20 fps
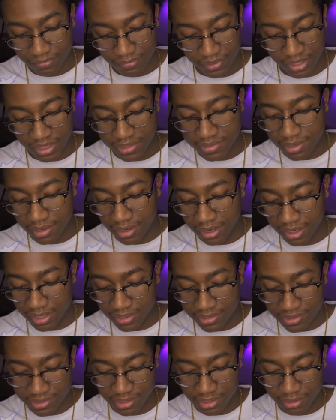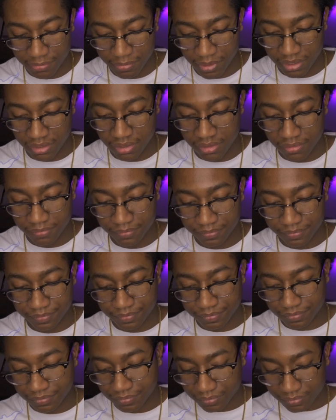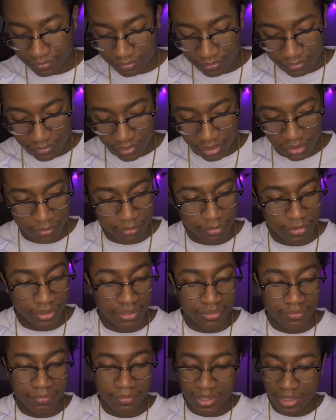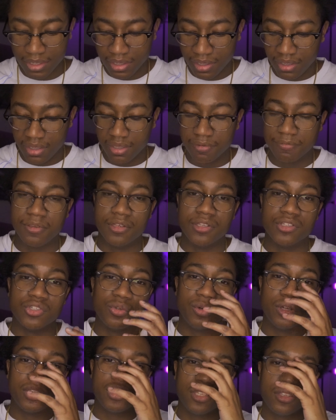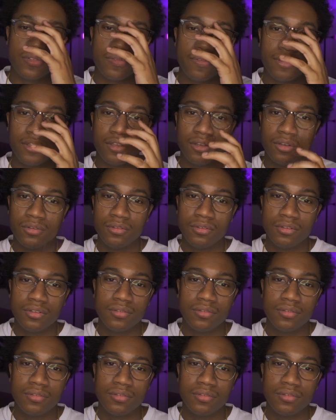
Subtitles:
That's all I got to say about it. But if you enjoyed this video,